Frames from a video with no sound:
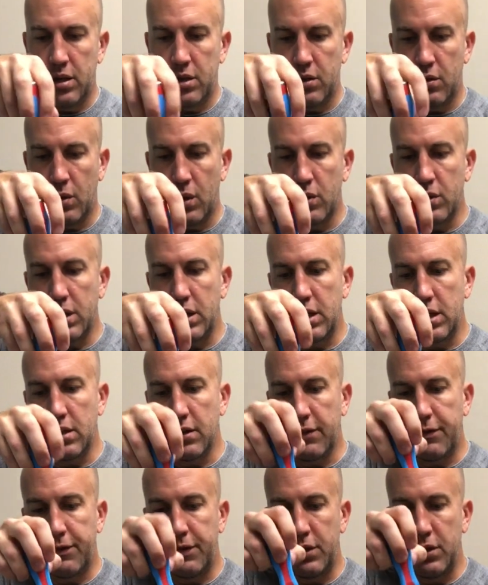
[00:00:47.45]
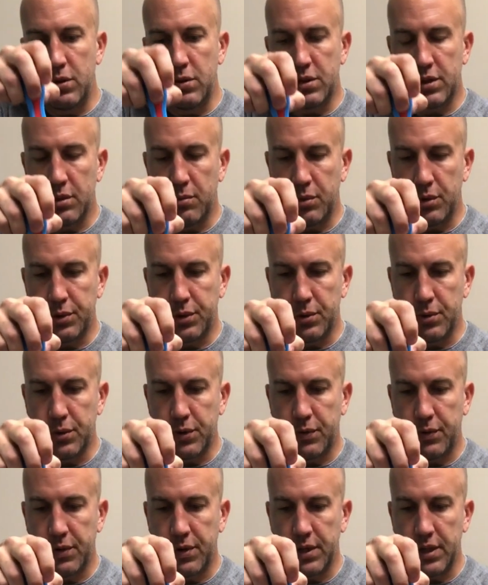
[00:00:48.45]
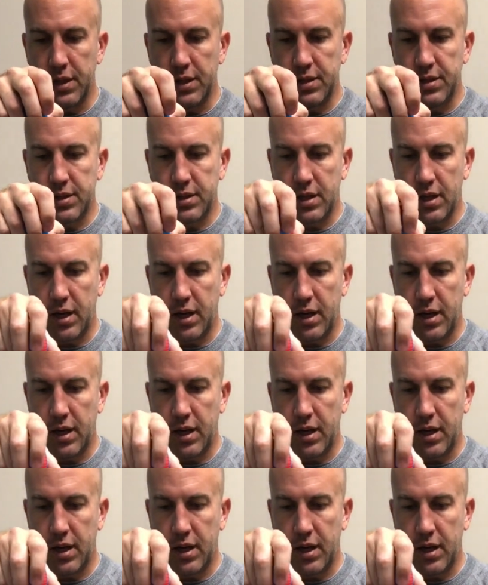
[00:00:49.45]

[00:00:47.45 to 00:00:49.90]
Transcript: You'll only need a few simple tools for this.